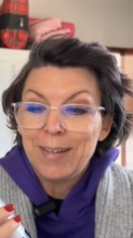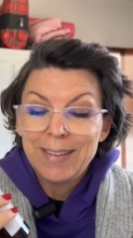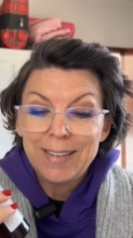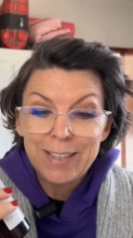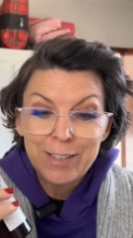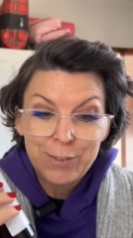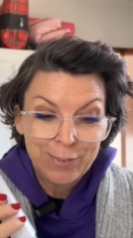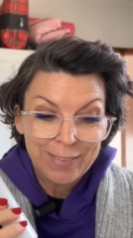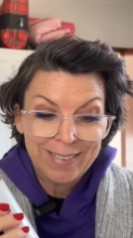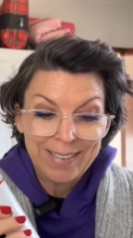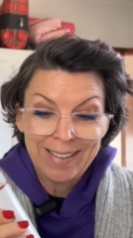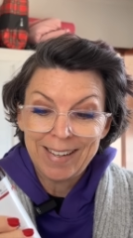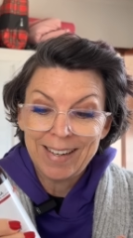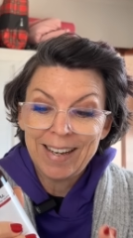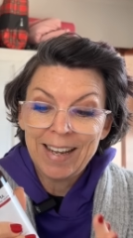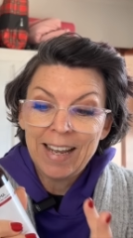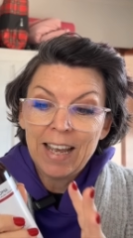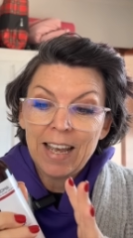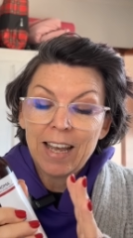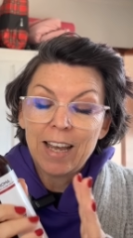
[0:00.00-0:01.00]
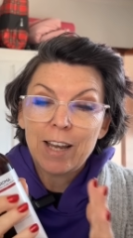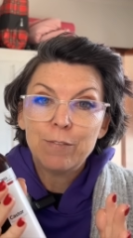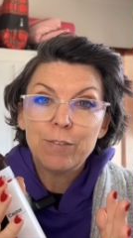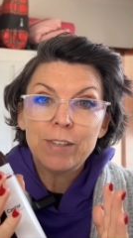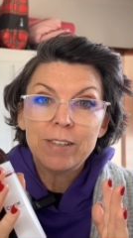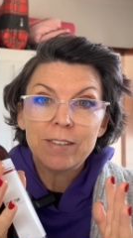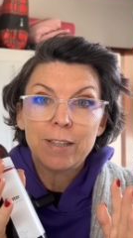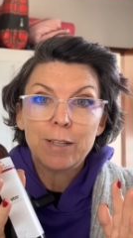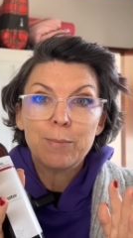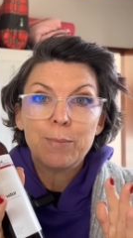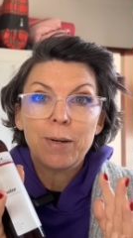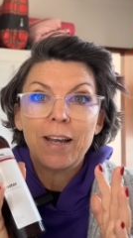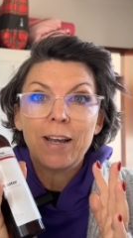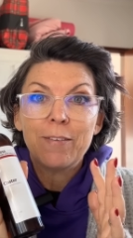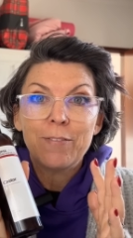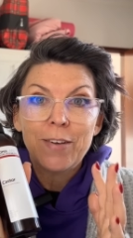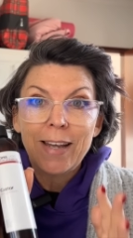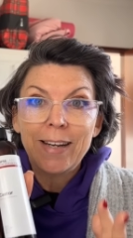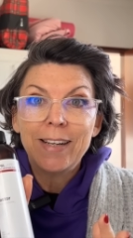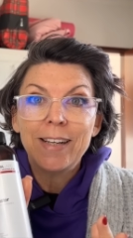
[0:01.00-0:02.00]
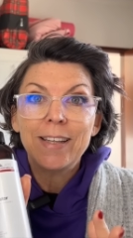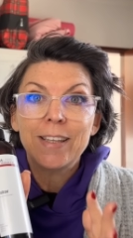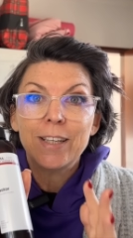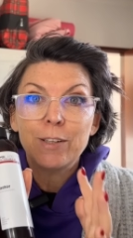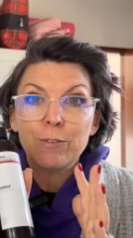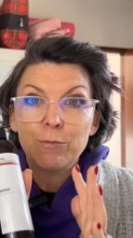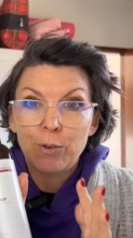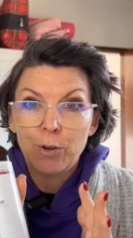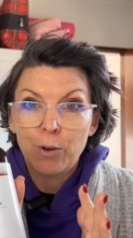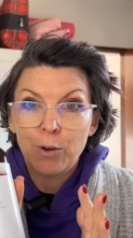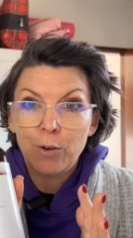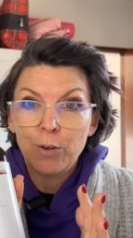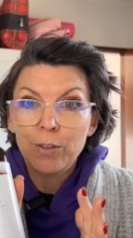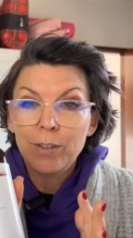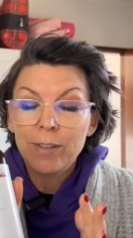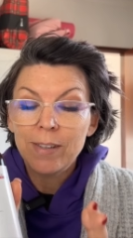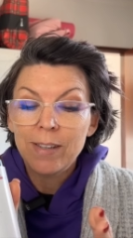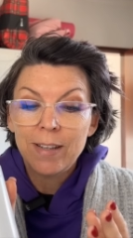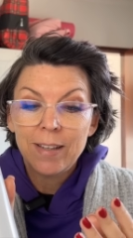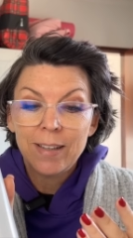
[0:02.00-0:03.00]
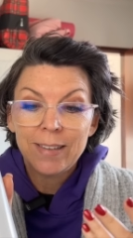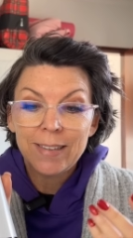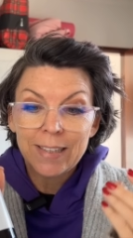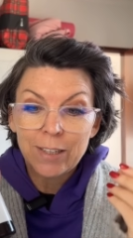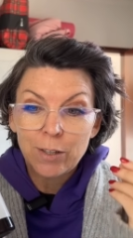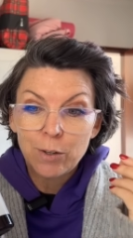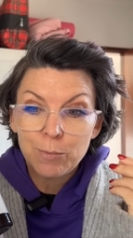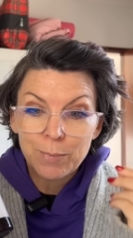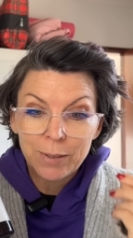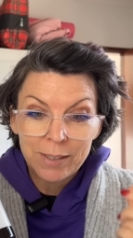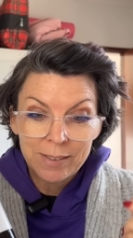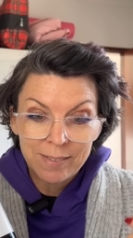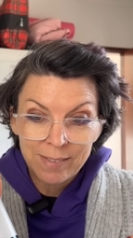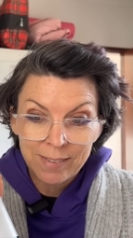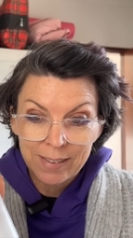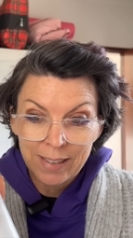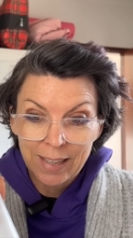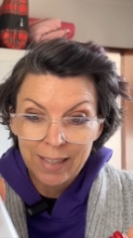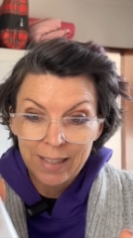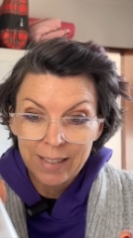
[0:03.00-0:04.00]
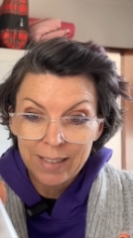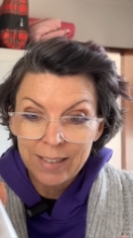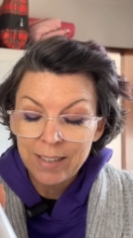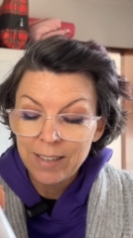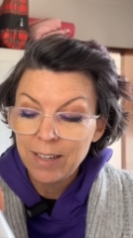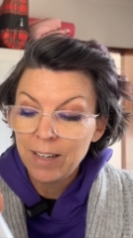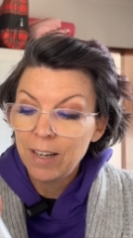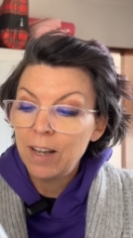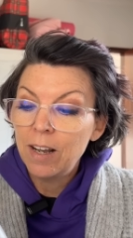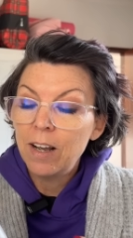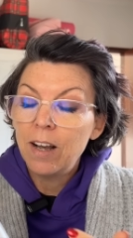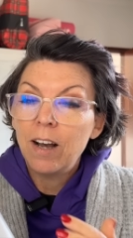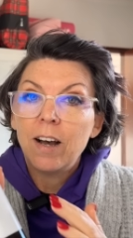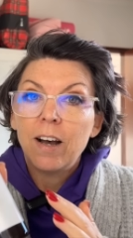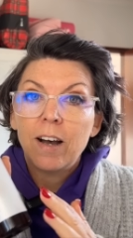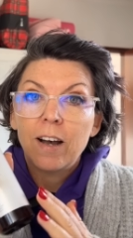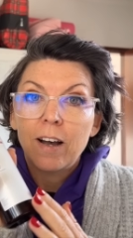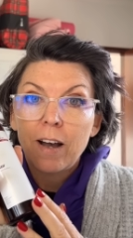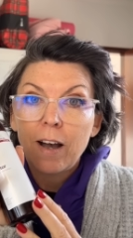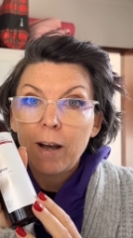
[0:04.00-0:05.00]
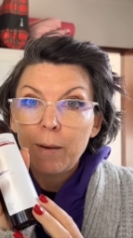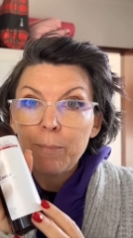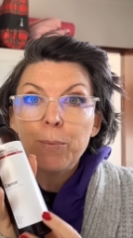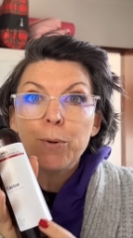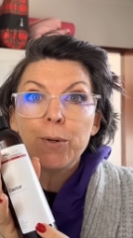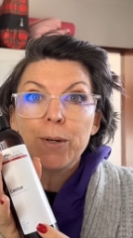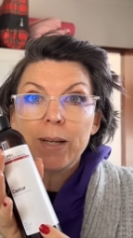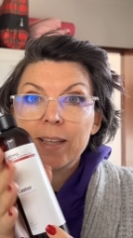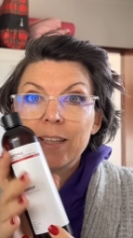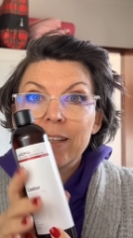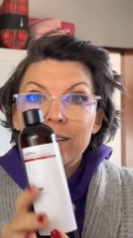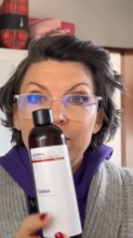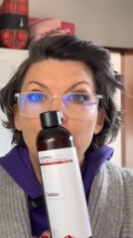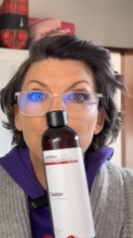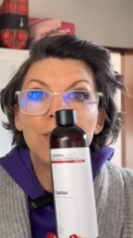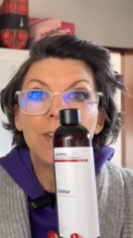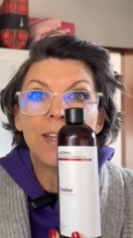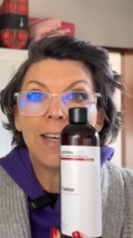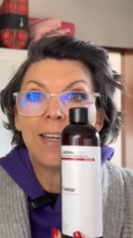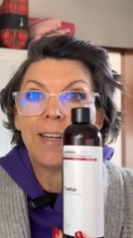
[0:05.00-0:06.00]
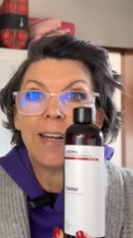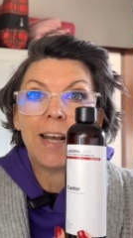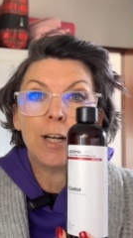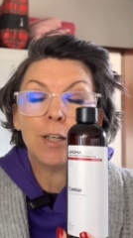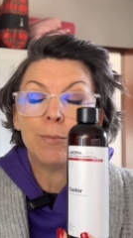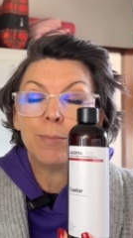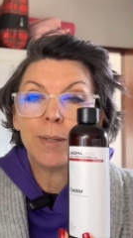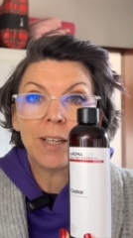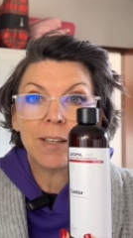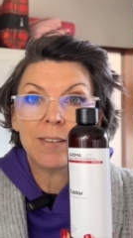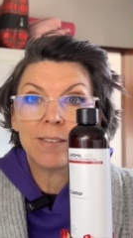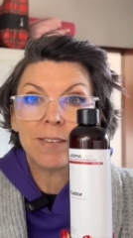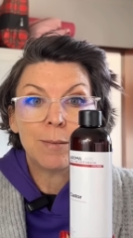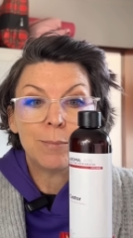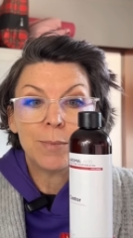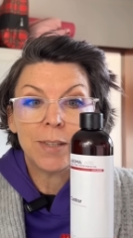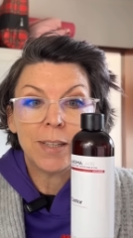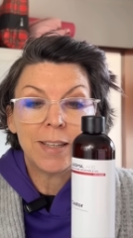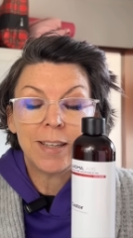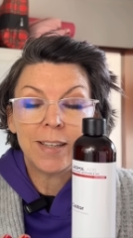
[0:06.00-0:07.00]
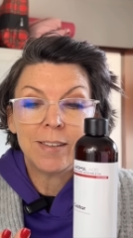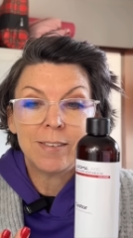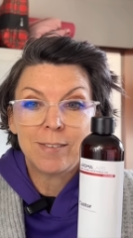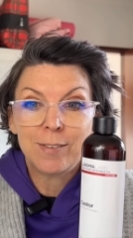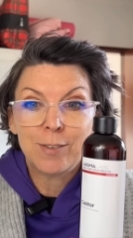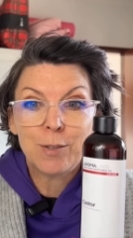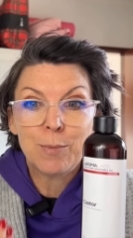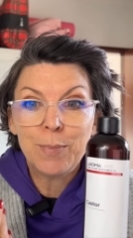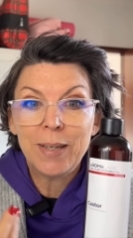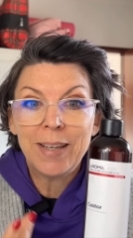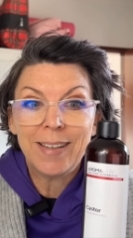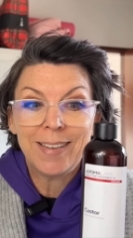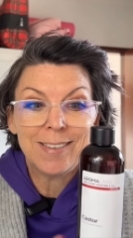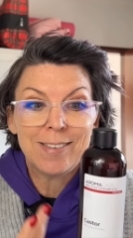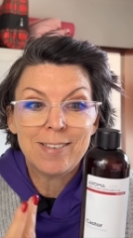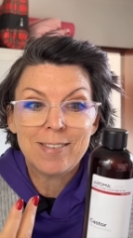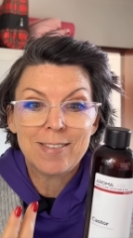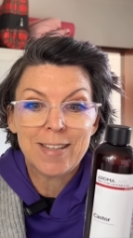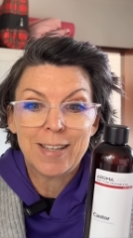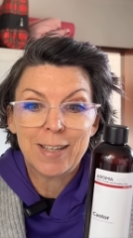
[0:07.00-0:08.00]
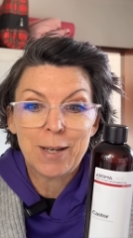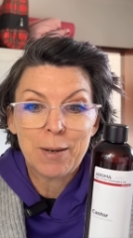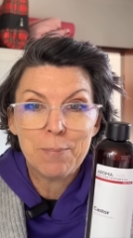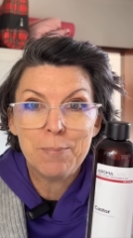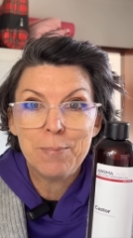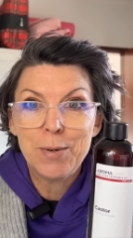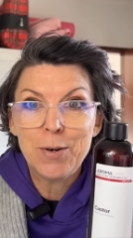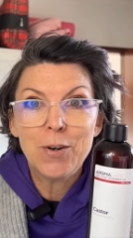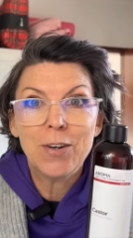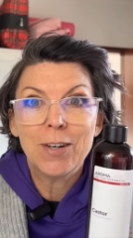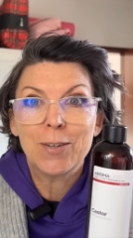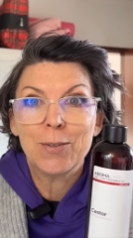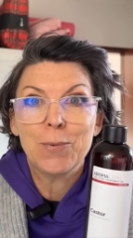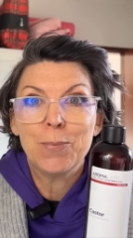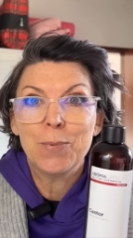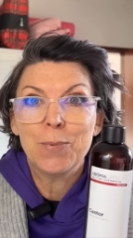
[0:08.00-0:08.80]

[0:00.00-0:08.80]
literally every time I have anything wrong, like on my skin, I'm putting this on there now because I'm like, it's to me, this is like a miracle